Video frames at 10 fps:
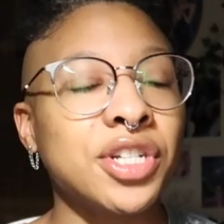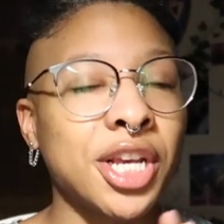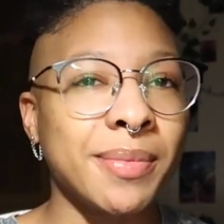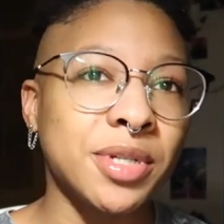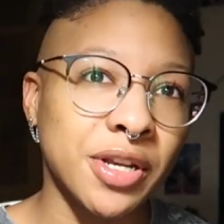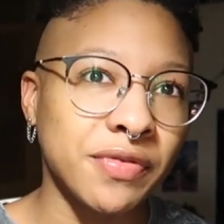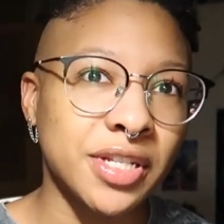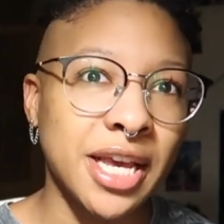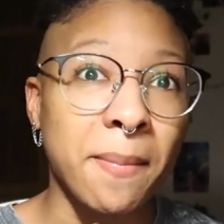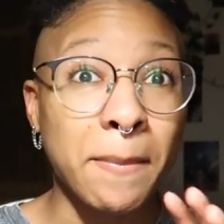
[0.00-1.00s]

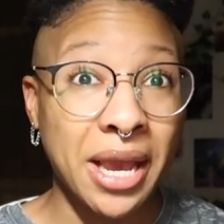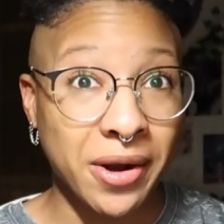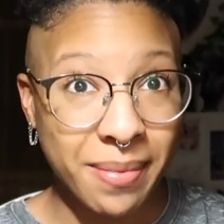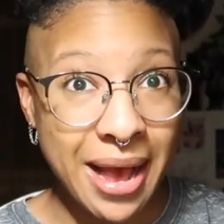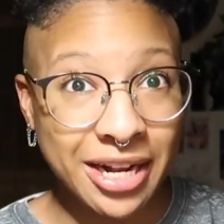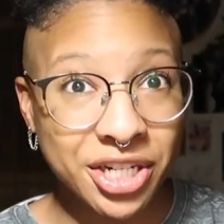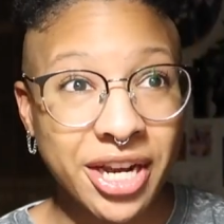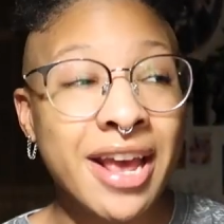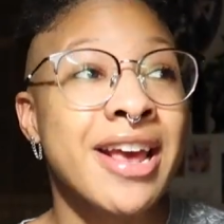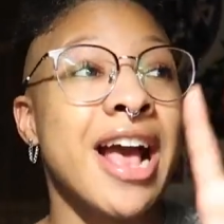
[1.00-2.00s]
shape-shifting bear
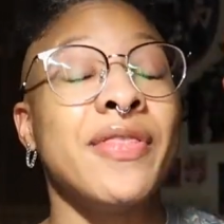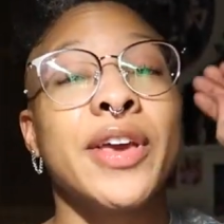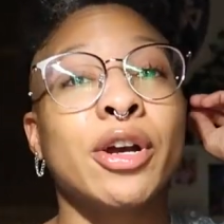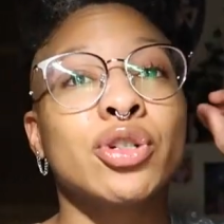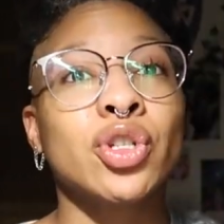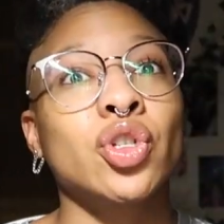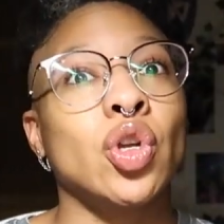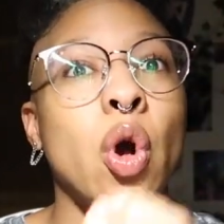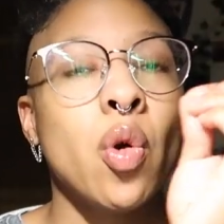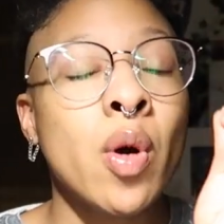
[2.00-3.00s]
magic, and they are
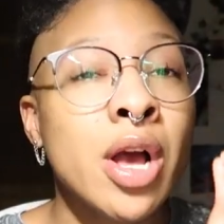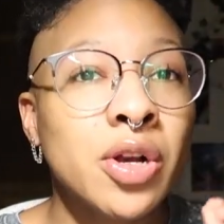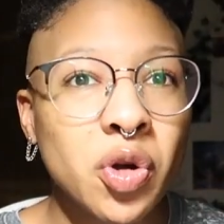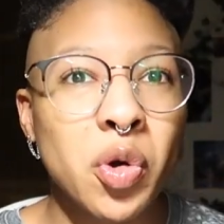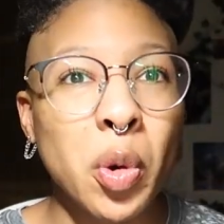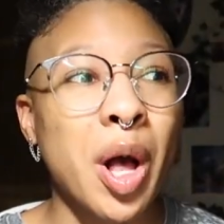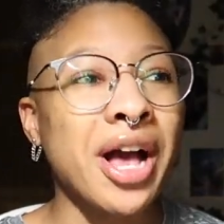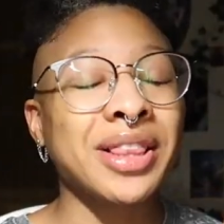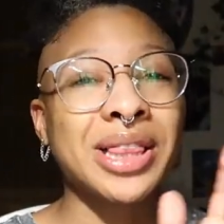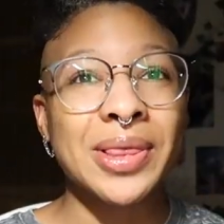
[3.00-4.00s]
so cool.
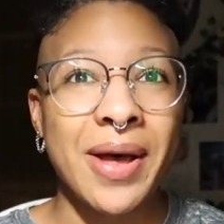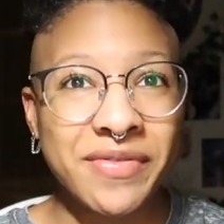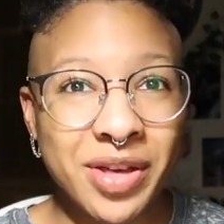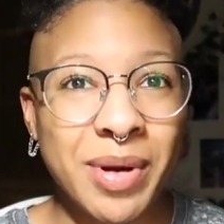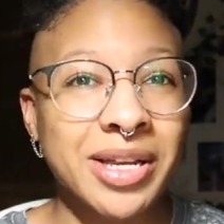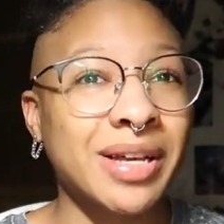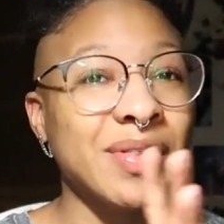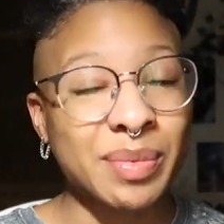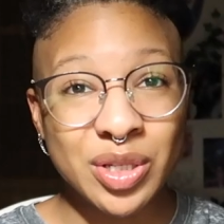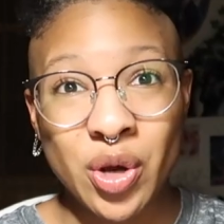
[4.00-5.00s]
I love them. I love
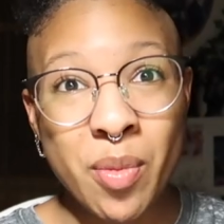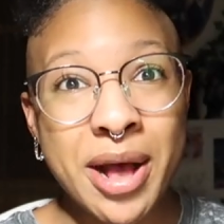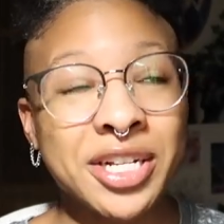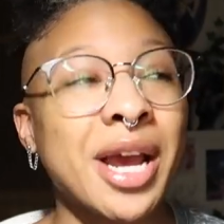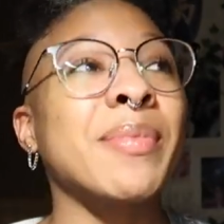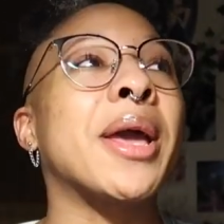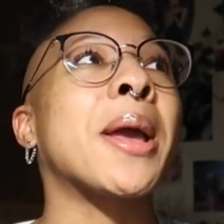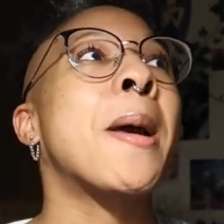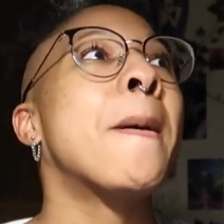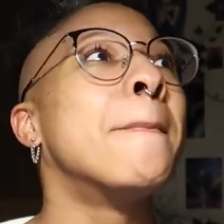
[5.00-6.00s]
them so much. I'm
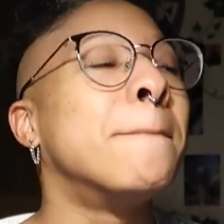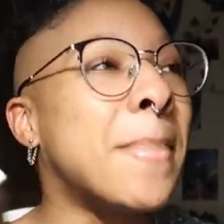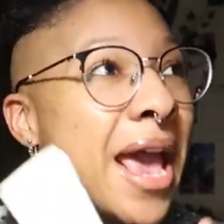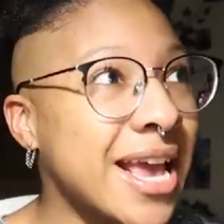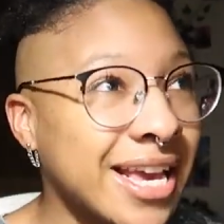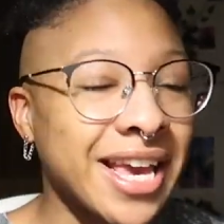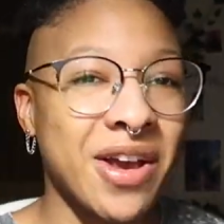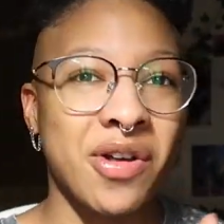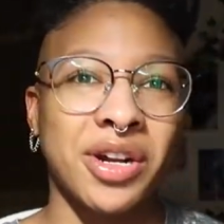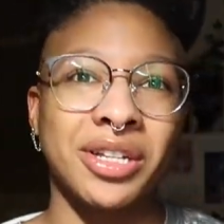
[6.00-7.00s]
like,
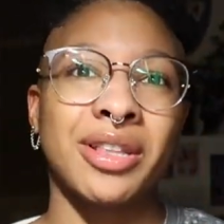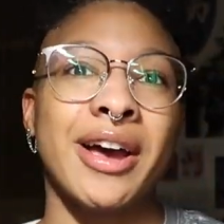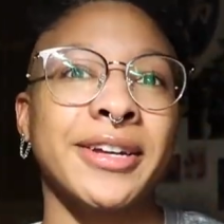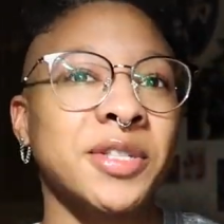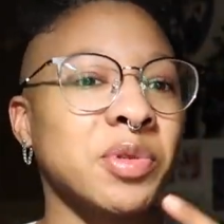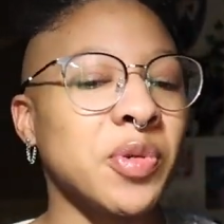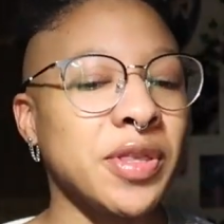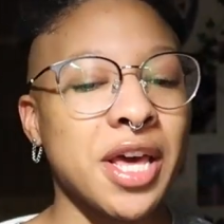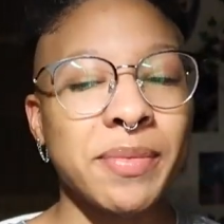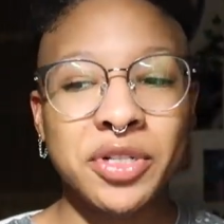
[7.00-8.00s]
banking on an alliance
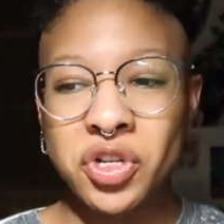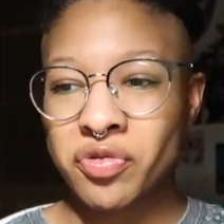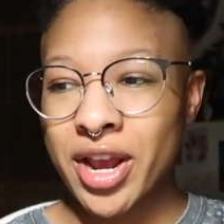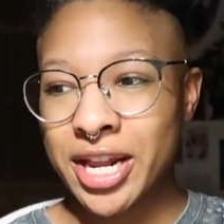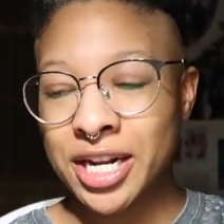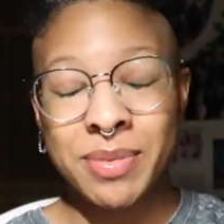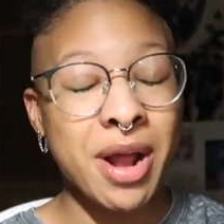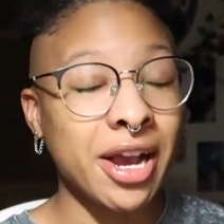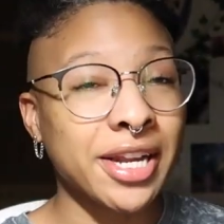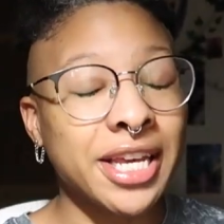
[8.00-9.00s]
between them and Touraine, and I'm
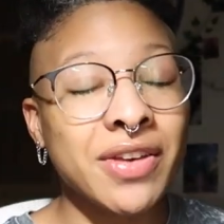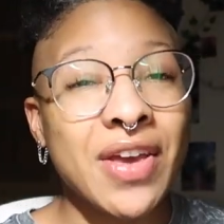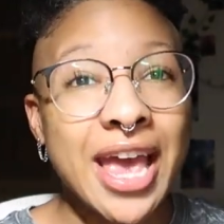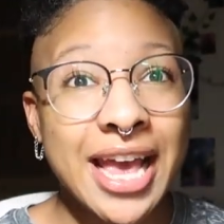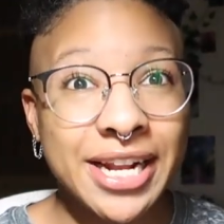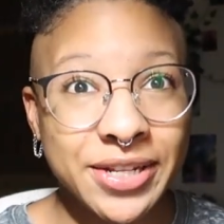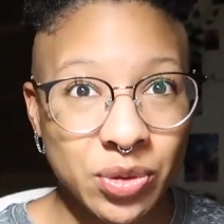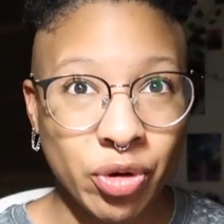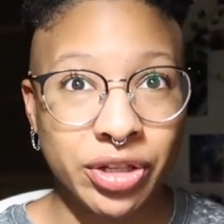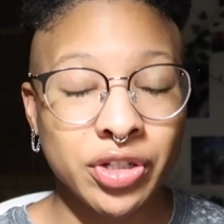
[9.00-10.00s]
not gonna give any
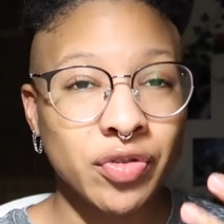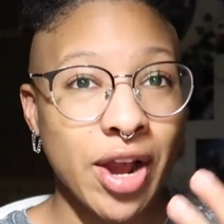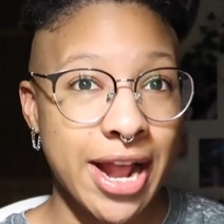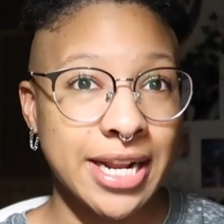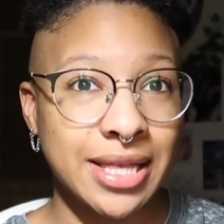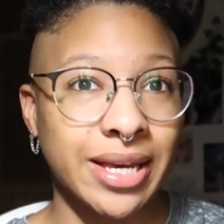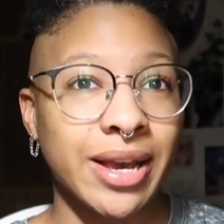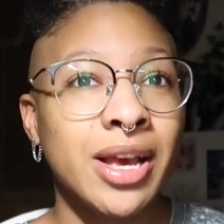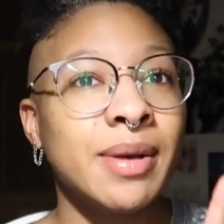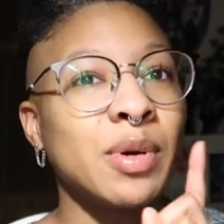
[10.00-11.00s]
spoilers for
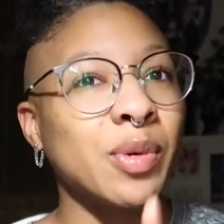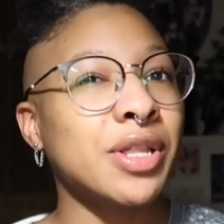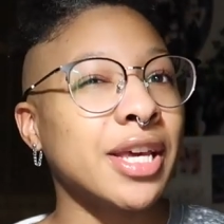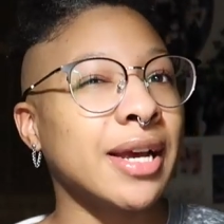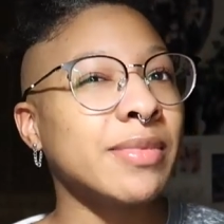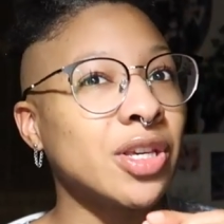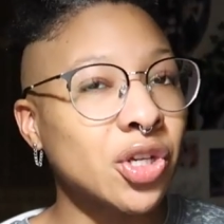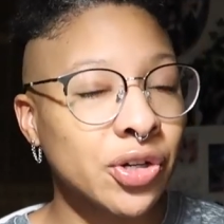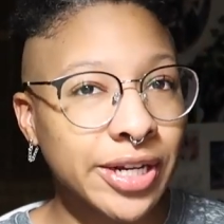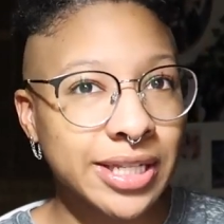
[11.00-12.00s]
anything. But one thing I'm
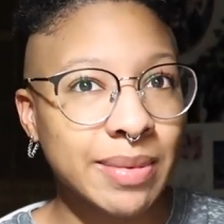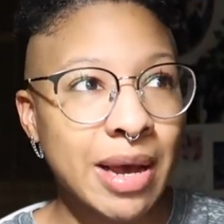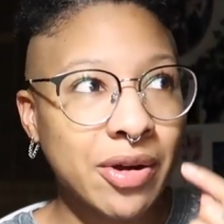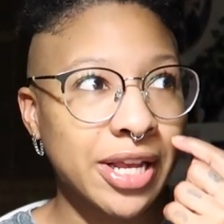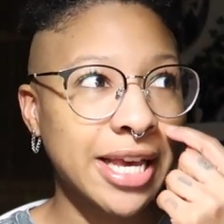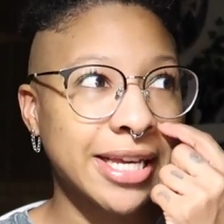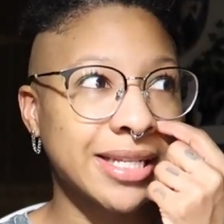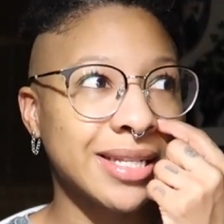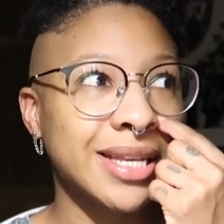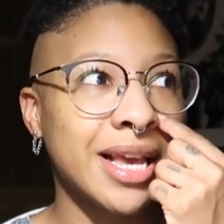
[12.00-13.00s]
curious about
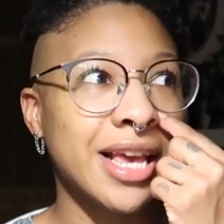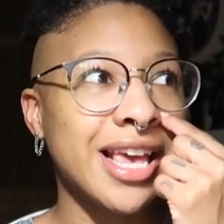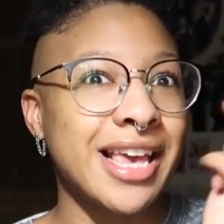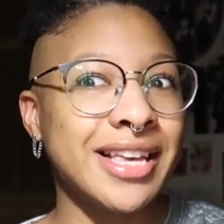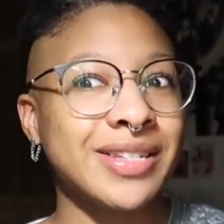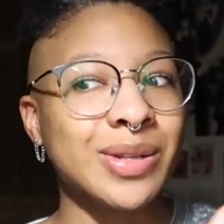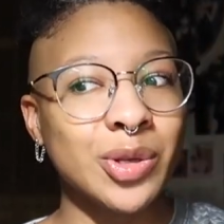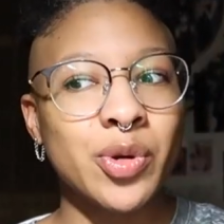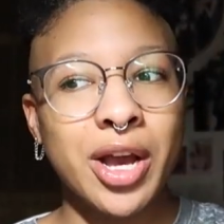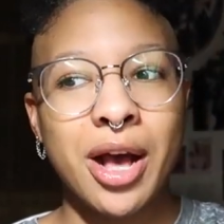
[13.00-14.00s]
is, is
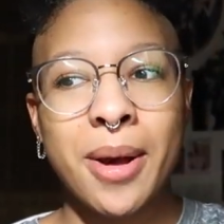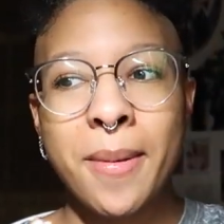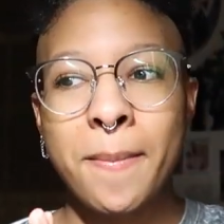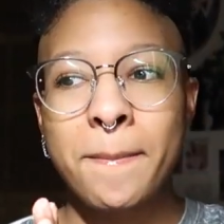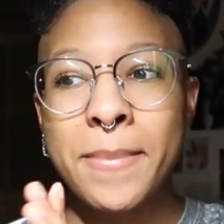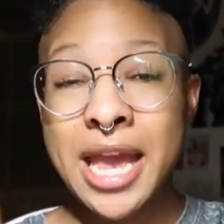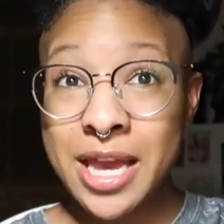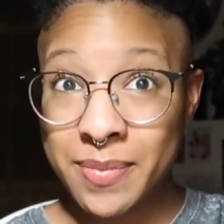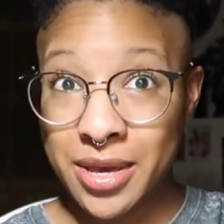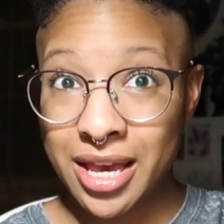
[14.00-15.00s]
Luca
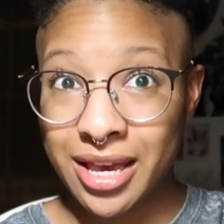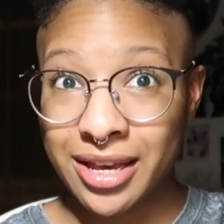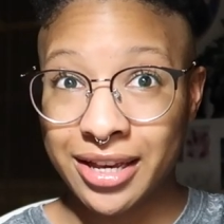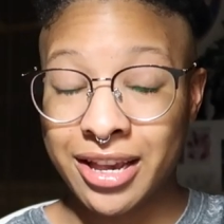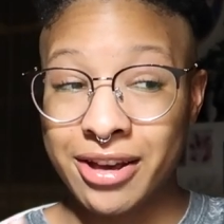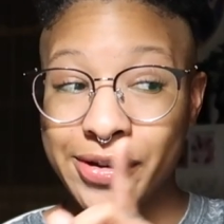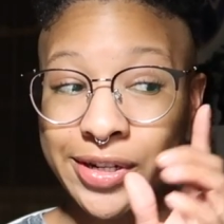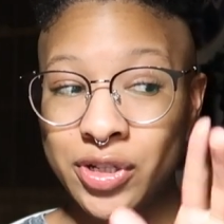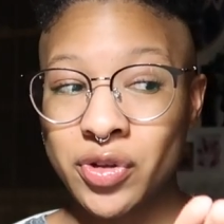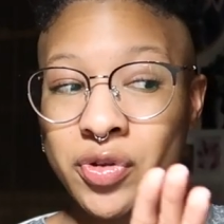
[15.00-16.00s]
maybe going
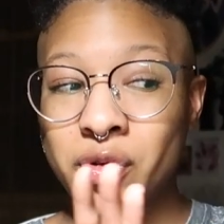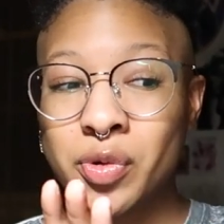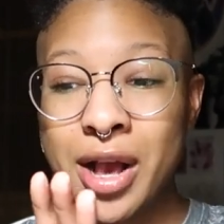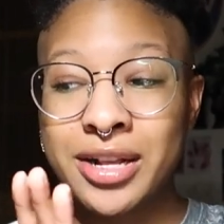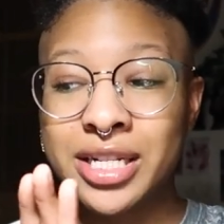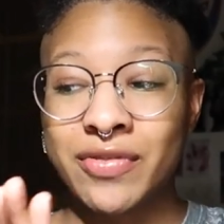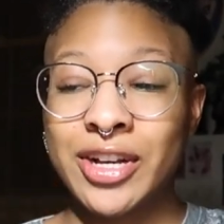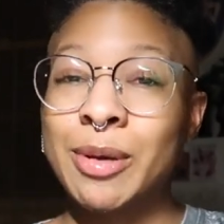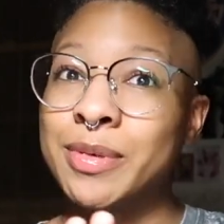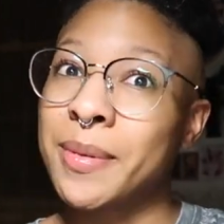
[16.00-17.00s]
to
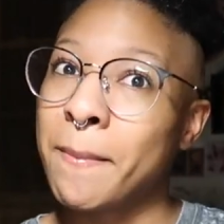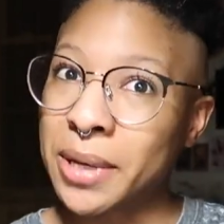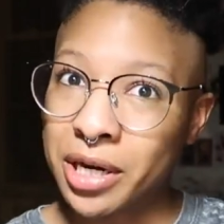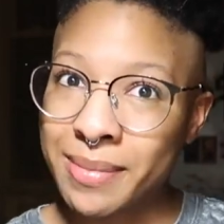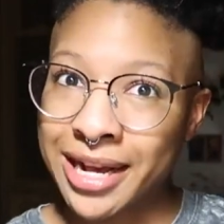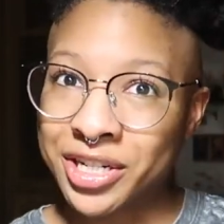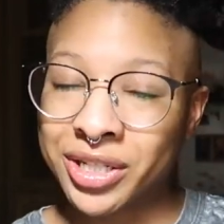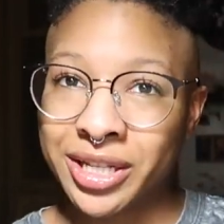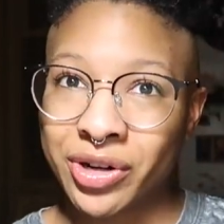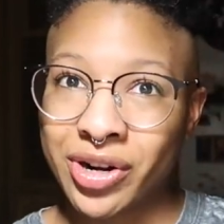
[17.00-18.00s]
develop some bear magic
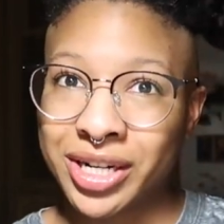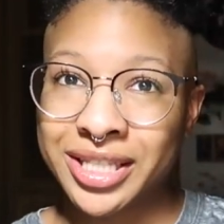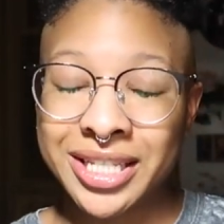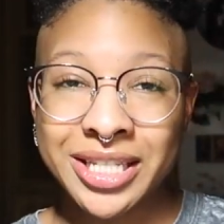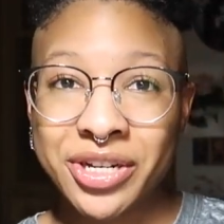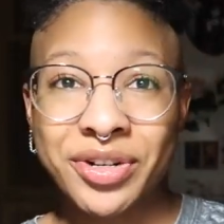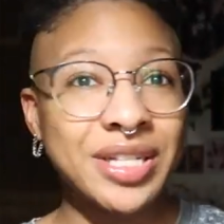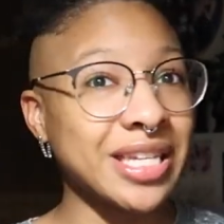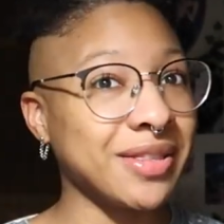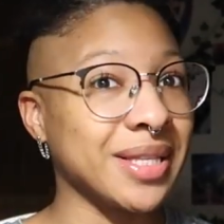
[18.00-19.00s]
later on in the
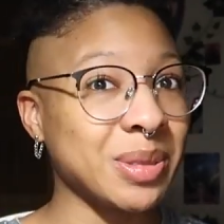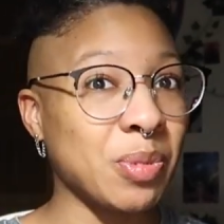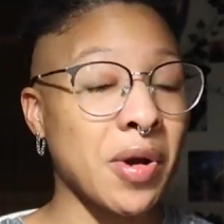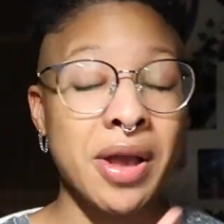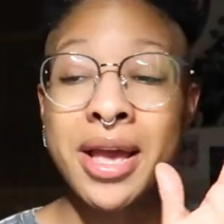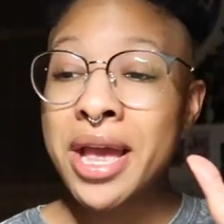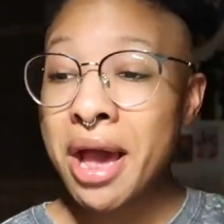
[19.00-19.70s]
series, in this book?